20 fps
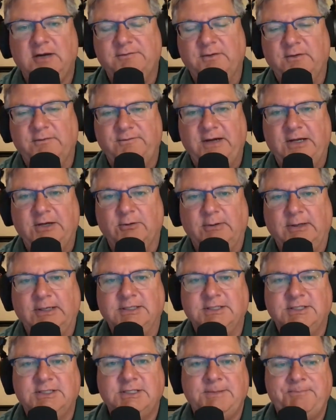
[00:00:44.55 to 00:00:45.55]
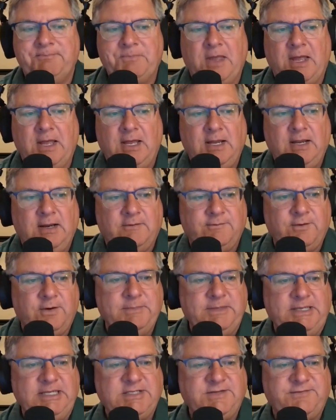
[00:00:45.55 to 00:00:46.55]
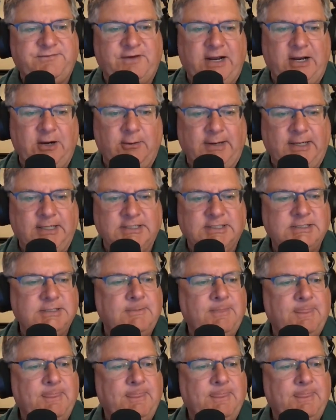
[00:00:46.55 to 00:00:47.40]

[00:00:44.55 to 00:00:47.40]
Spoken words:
for veterans from these firings.